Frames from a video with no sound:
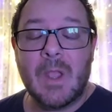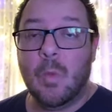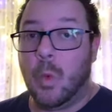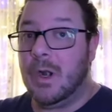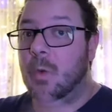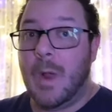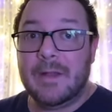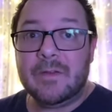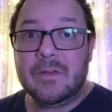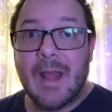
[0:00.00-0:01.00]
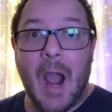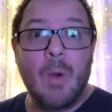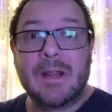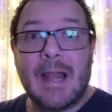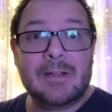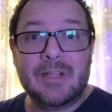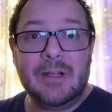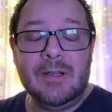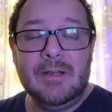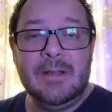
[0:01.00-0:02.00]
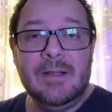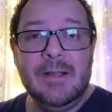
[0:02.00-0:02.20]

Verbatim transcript: and where it went, how it got there,